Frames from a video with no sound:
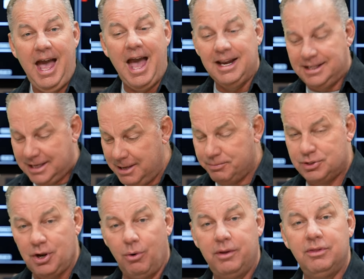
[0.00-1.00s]
and keep
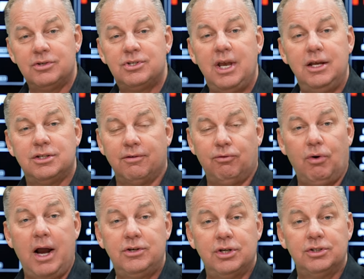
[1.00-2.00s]
sowing the seeds of
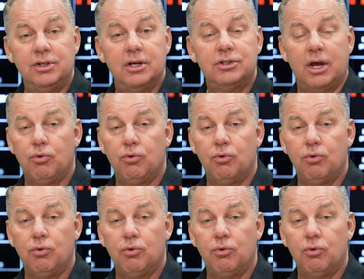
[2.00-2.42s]
righteousness